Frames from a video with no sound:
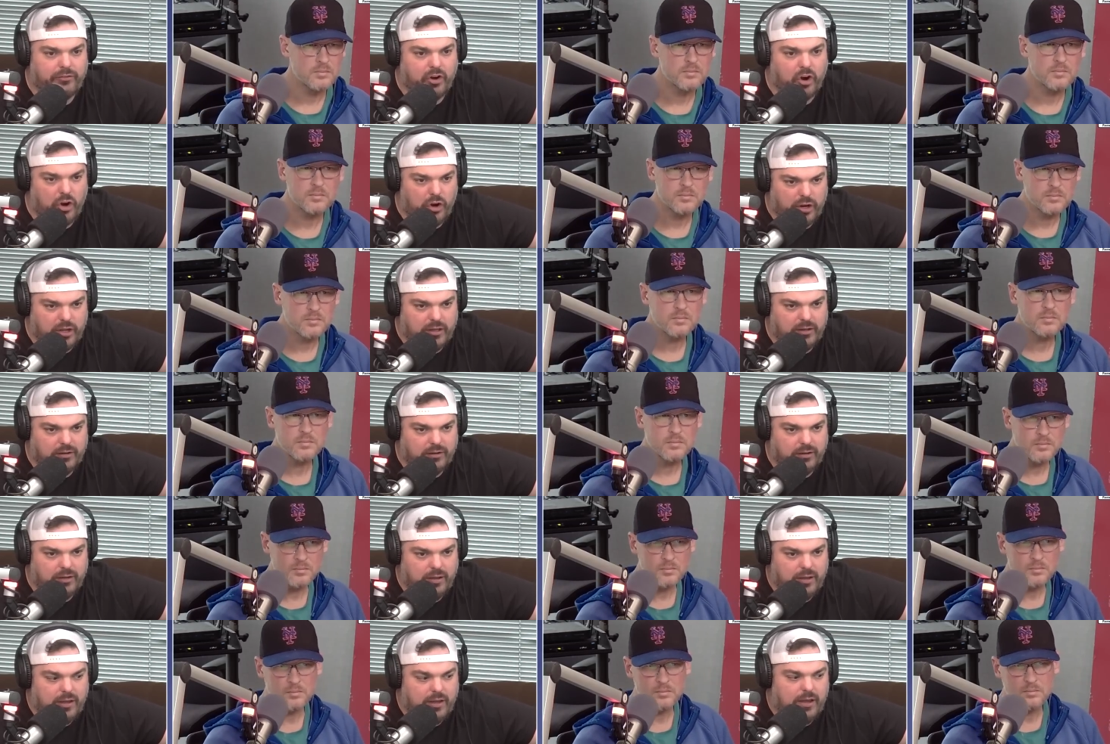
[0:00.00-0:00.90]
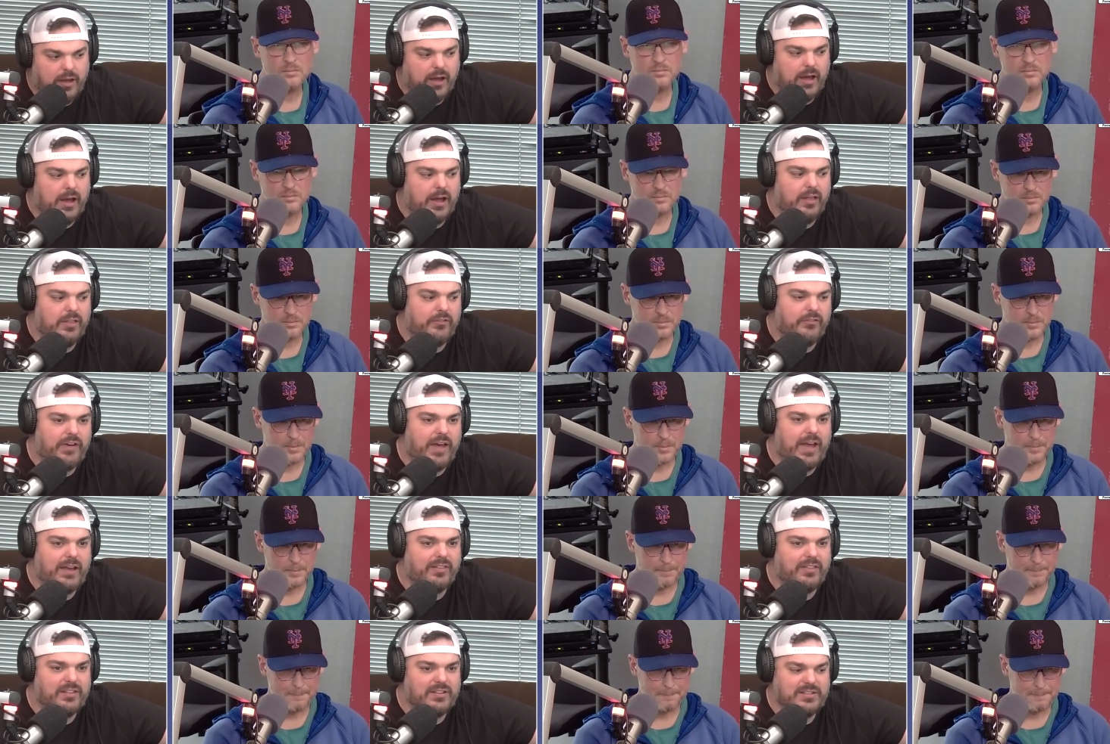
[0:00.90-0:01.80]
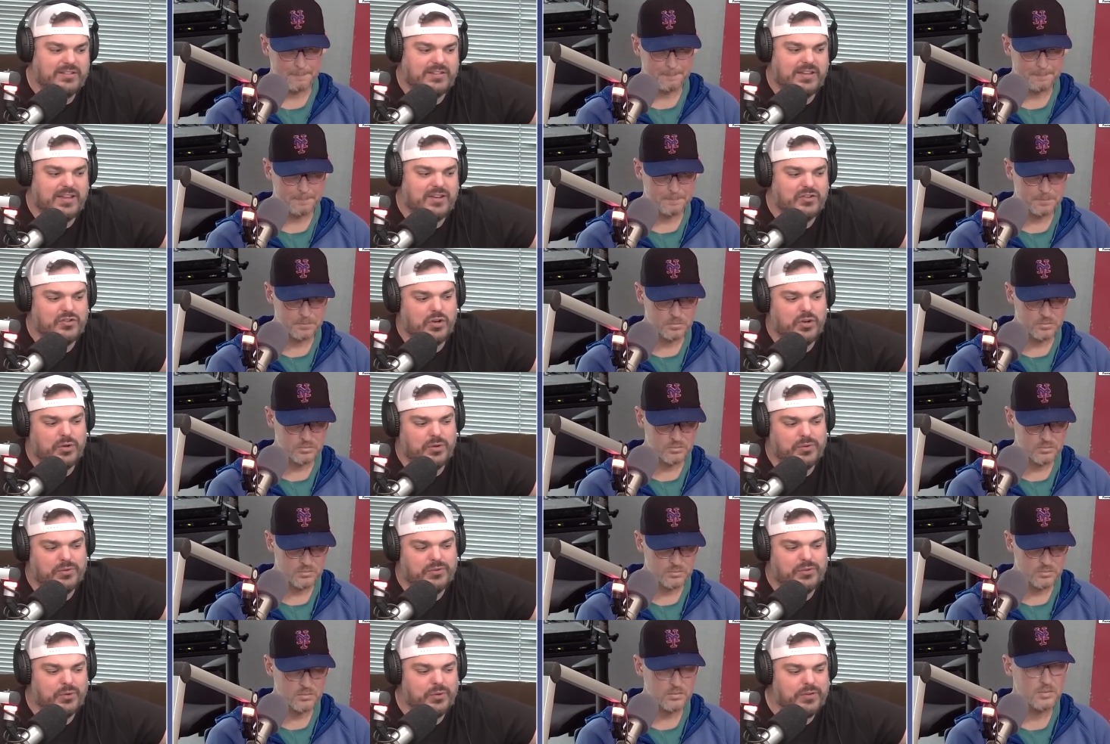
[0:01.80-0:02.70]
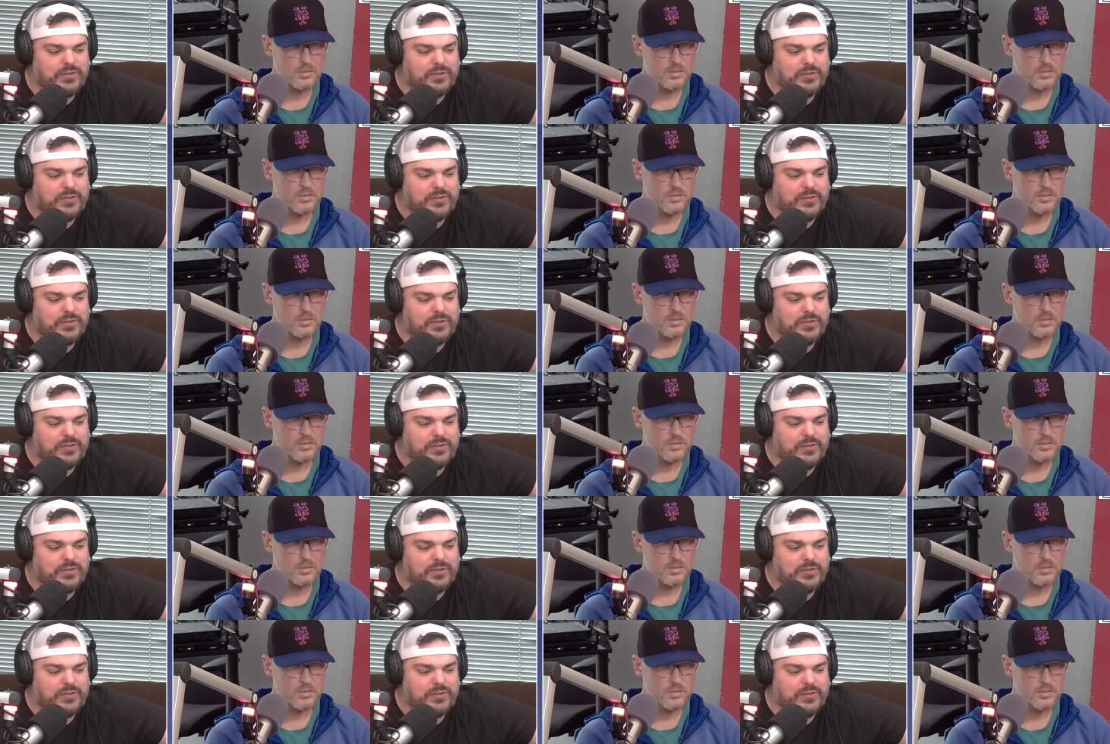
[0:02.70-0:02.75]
Speaker 1: target, mm-hmm. uh, the fact that Zay Jones, who